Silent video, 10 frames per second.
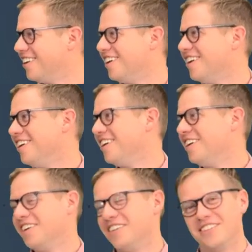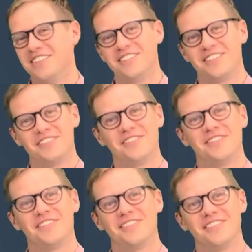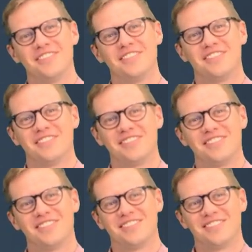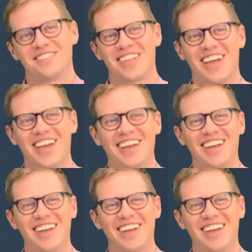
[no speech]